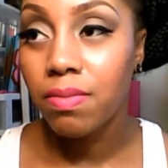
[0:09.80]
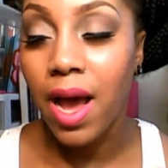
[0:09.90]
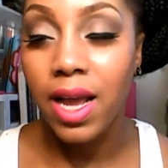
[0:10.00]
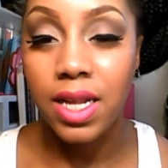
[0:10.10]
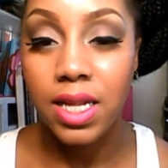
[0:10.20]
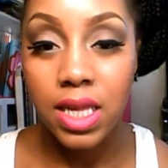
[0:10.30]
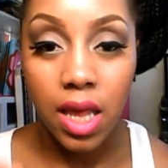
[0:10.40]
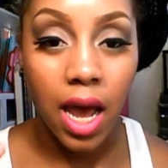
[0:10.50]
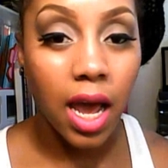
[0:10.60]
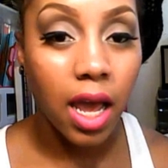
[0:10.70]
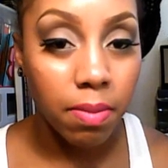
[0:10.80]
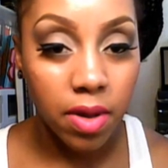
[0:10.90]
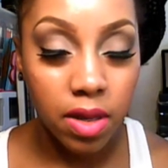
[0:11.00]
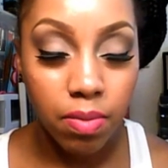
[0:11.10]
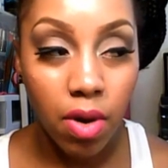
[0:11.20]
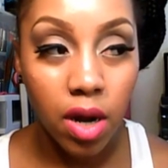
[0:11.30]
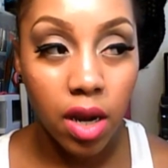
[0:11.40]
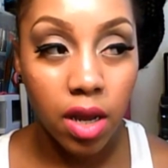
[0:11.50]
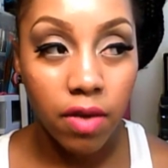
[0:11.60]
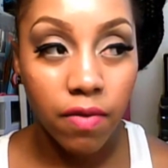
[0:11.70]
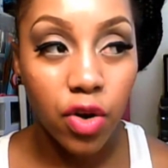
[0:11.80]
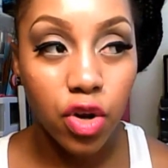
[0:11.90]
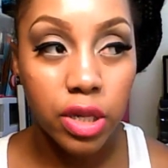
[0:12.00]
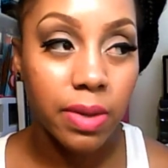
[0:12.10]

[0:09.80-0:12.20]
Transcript: buy into the hype of the product at first,